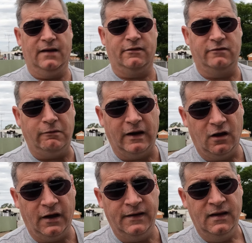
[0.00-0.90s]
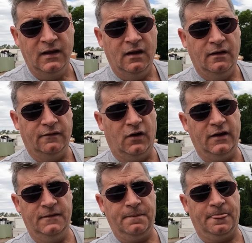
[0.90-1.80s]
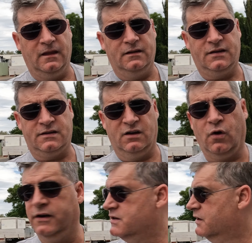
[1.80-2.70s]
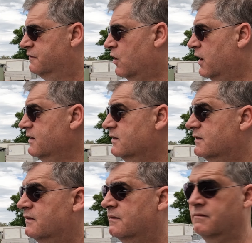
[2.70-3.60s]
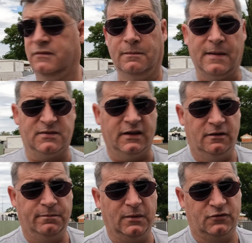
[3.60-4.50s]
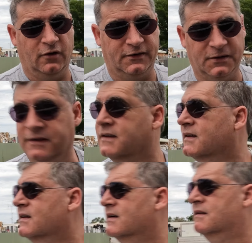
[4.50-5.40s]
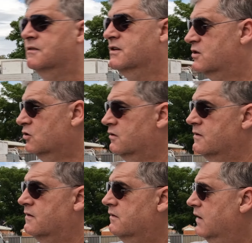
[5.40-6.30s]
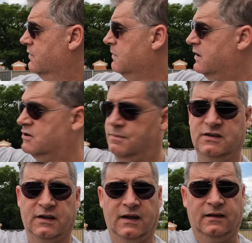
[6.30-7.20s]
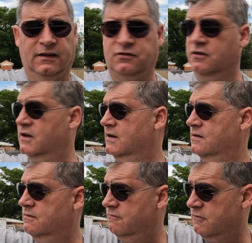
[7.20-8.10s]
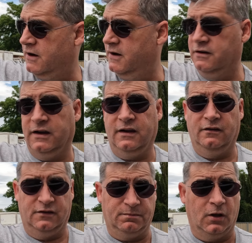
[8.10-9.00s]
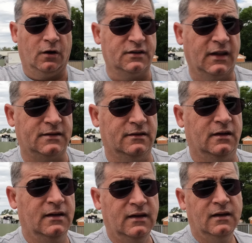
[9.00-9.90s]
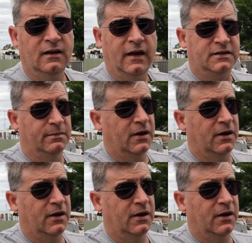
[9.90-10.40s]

over the railway line to find it. It's actually quite easy to find. The maps take you pretty much right to it, which is good. They have the main shopping centre literally right here on this block, so that's a